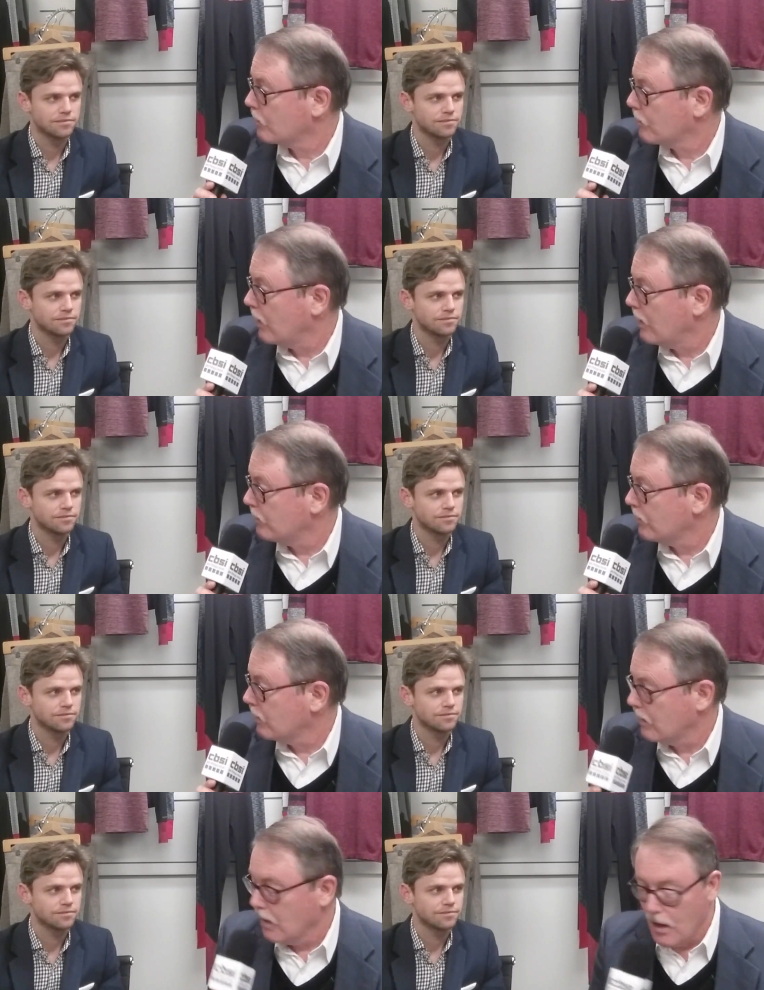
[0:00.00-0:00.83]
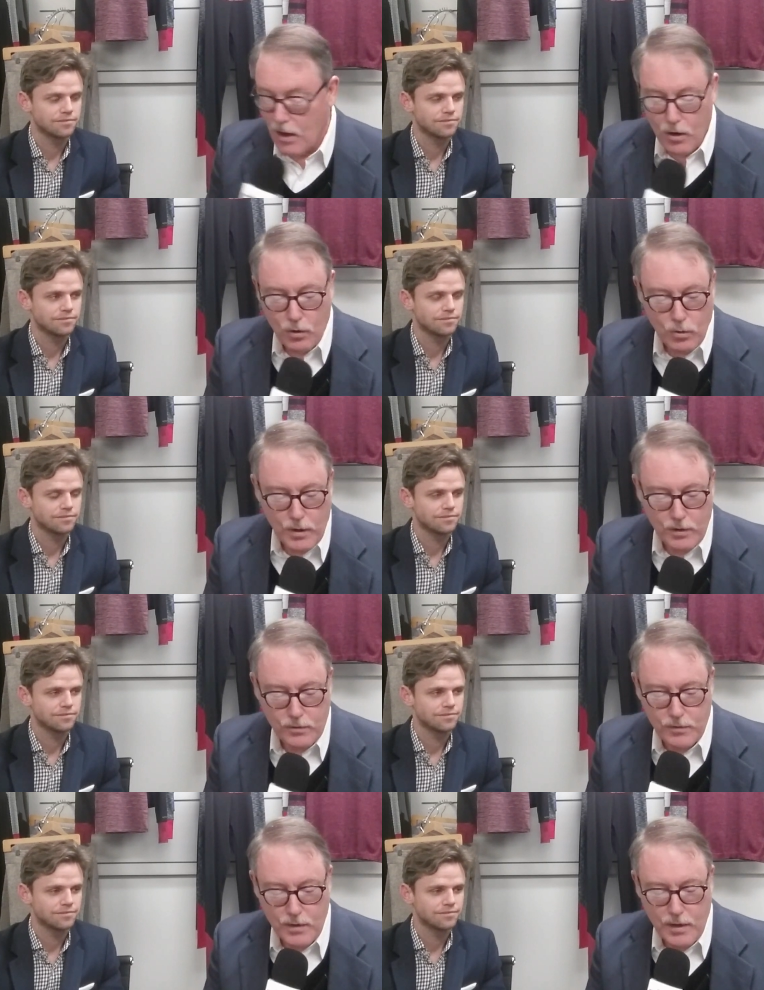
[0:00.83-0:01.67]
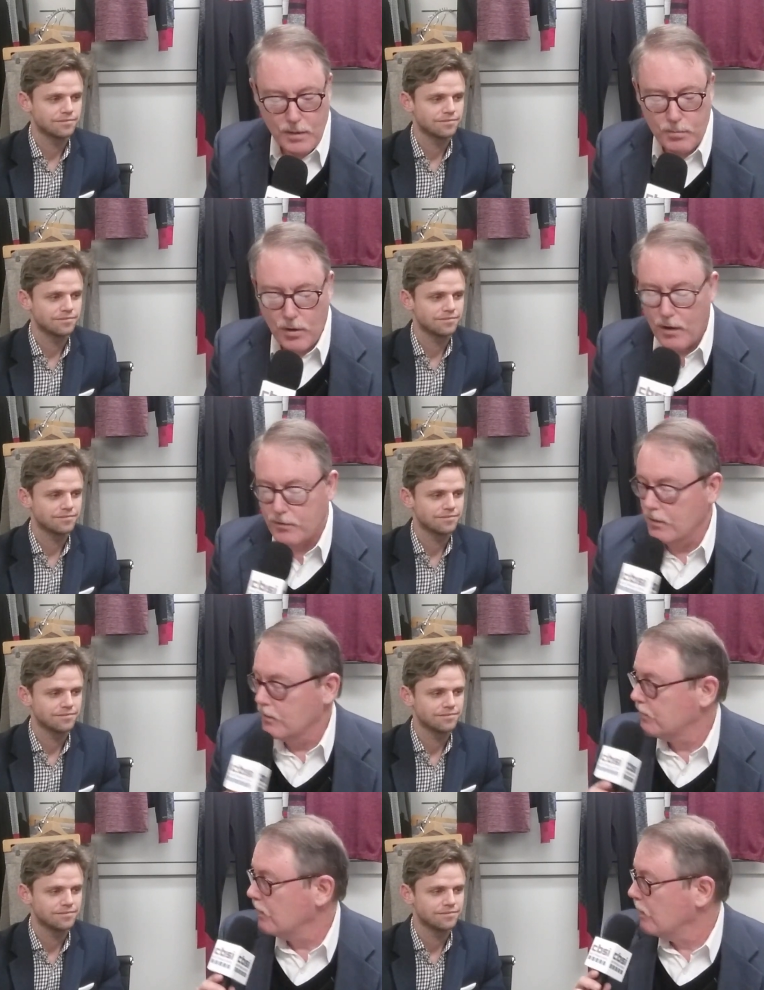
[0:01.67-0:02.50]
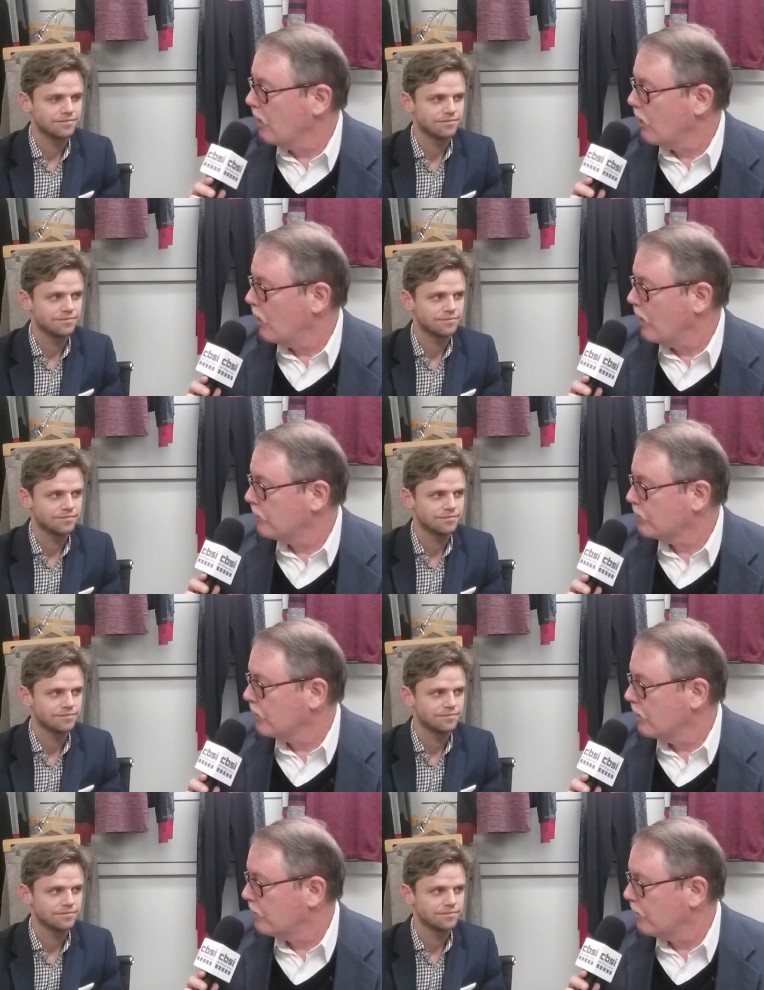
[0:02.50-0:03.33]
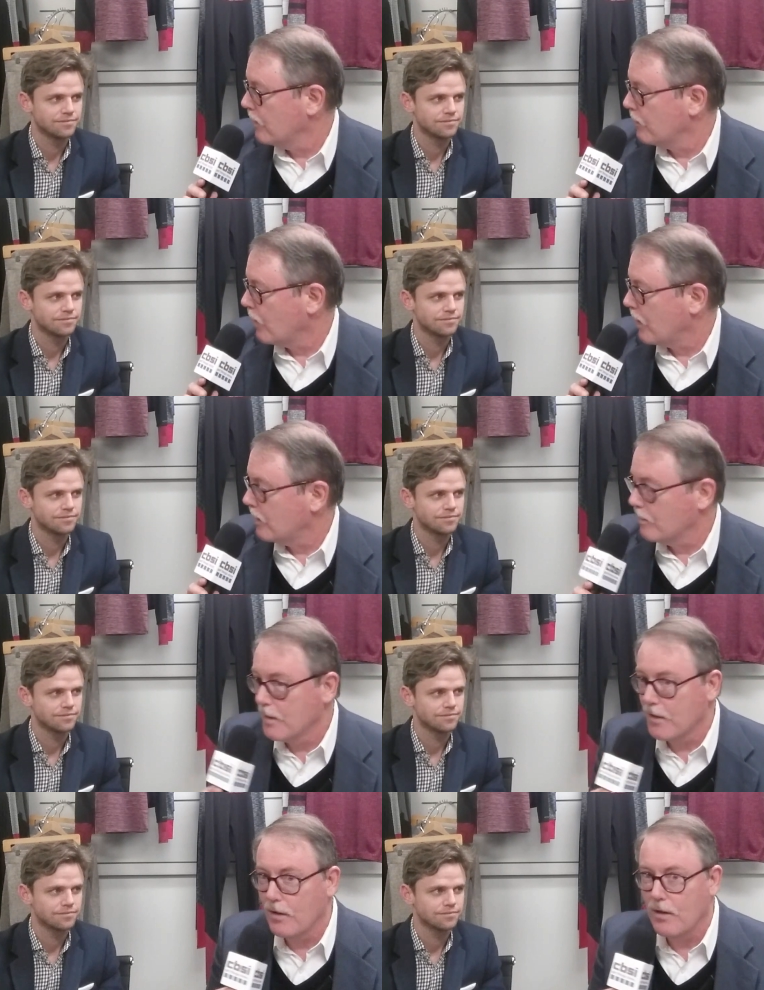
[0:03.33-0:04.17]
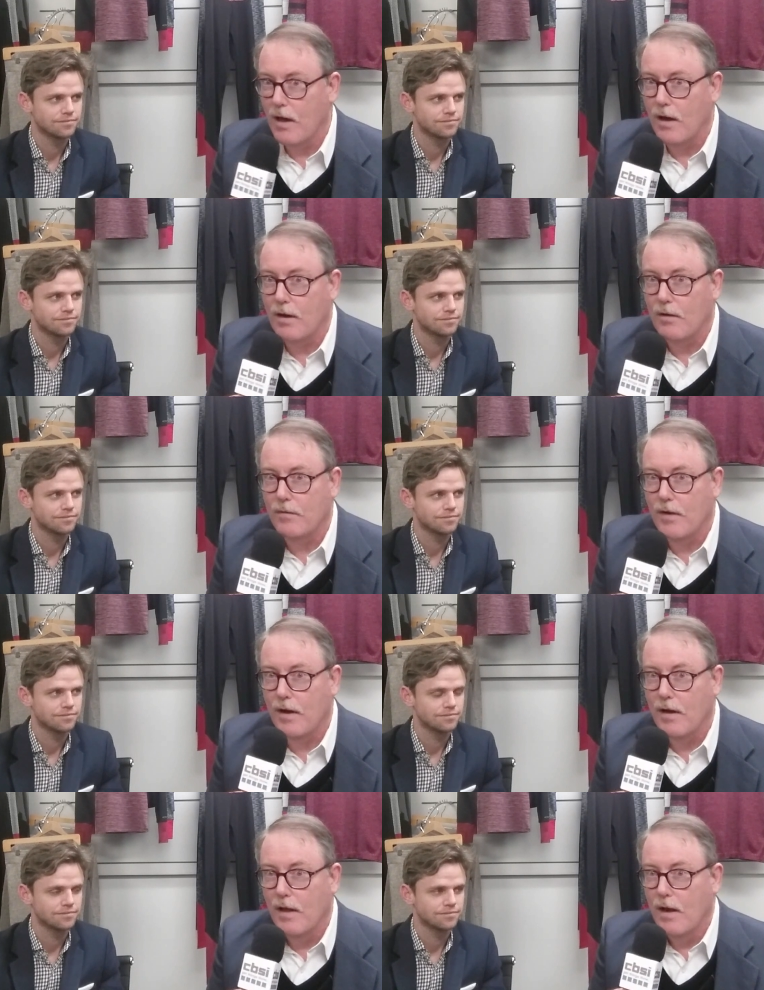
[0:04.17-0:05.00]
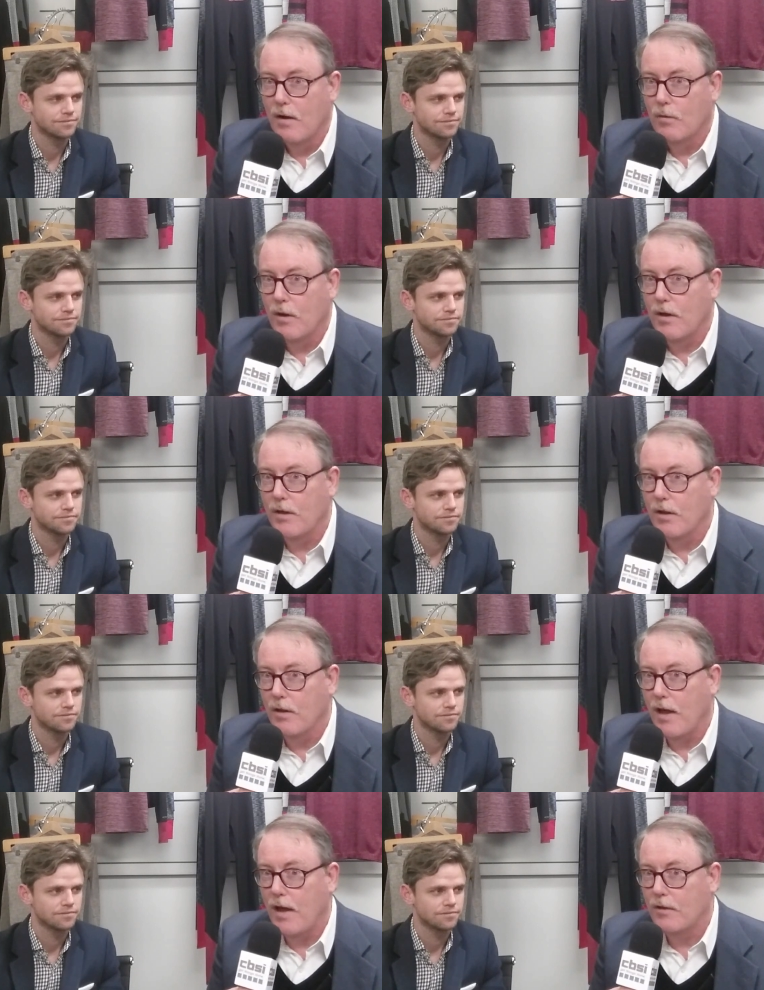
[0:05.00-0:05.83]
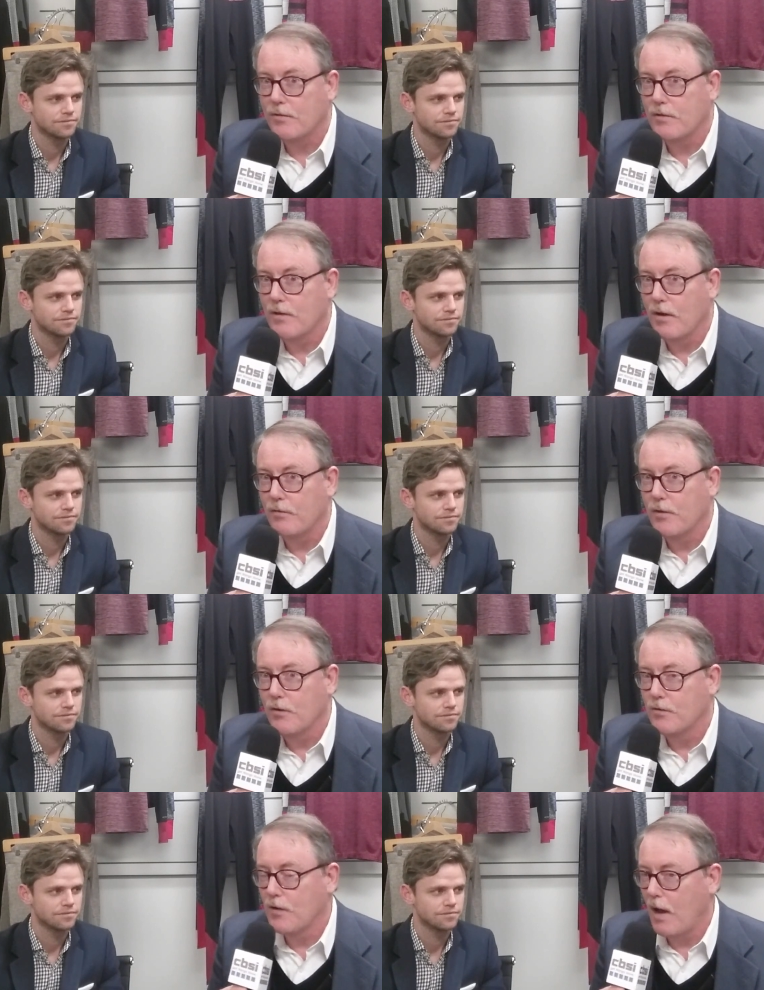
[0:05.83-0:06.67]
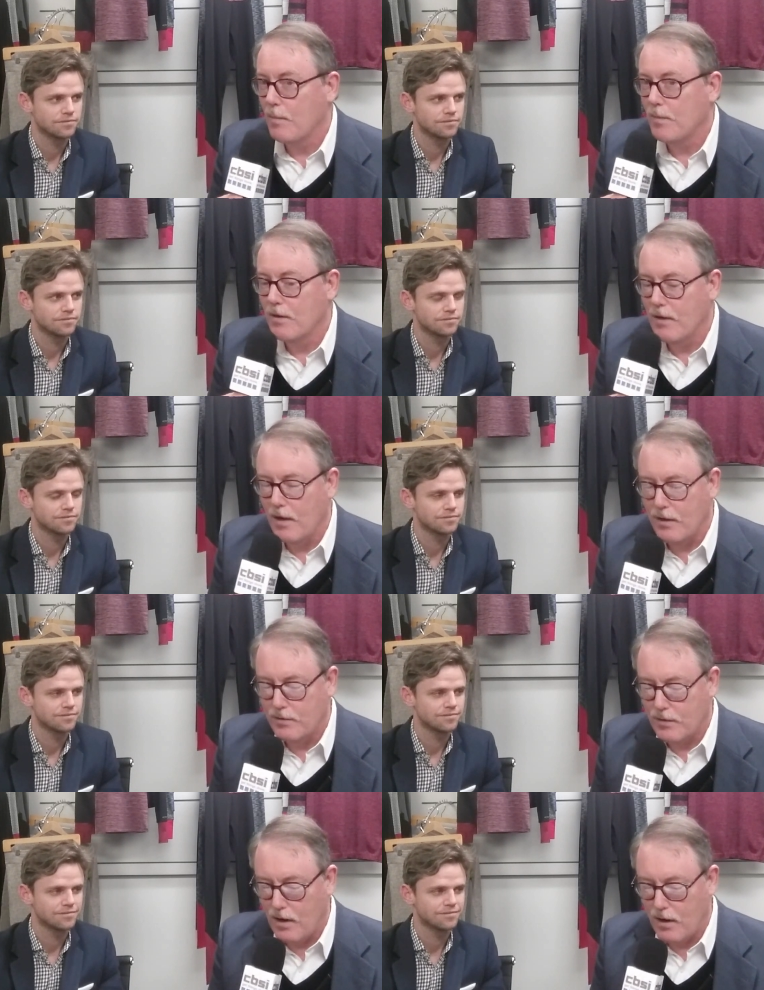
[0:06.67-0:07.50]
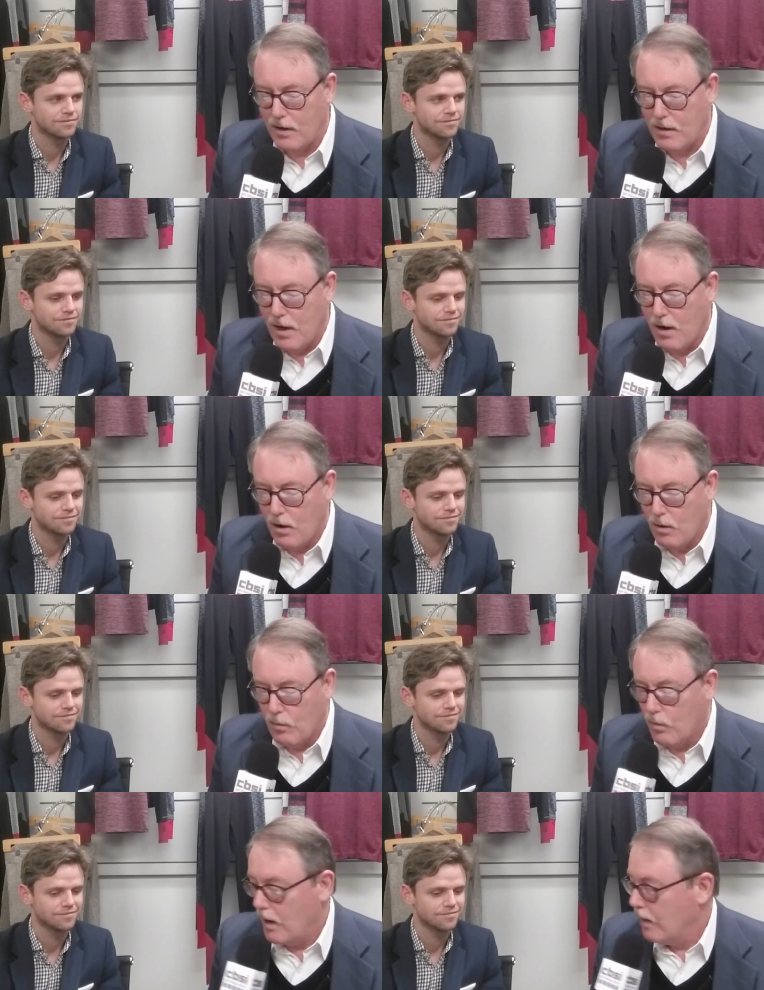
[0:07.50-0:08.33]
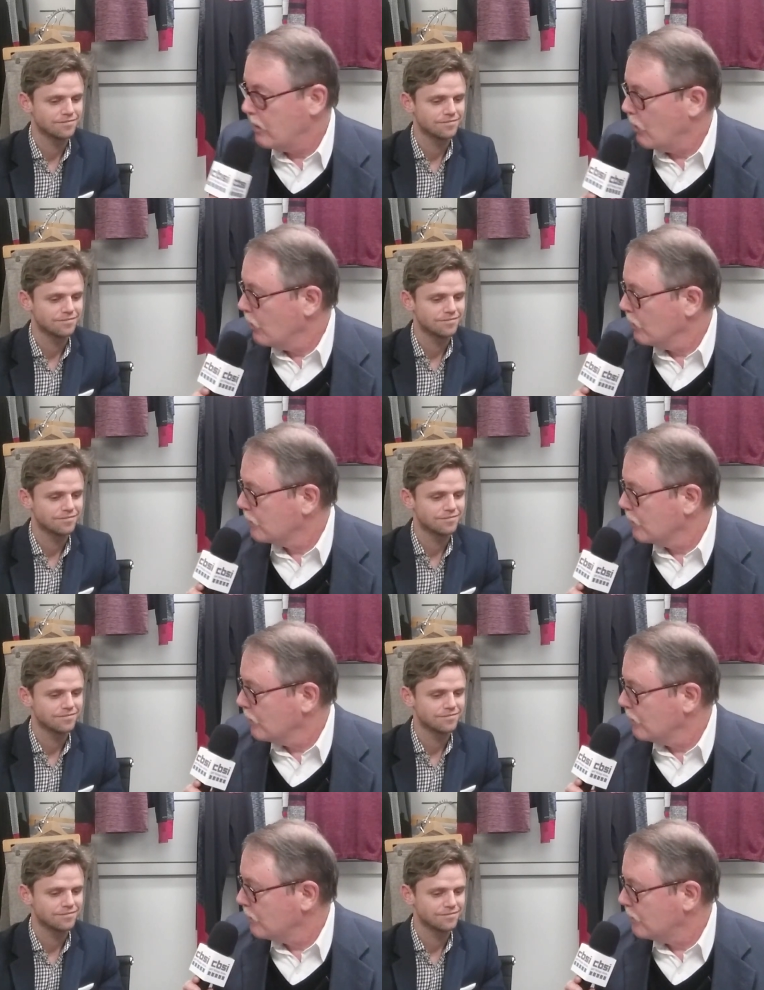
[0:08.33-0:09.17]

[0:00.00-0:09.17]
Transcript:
Speaker 1: Craver, who is the president and CEO of TrimFit, right in the middle of uh, really the last uh, few shopping days. Uh, Ryan, always good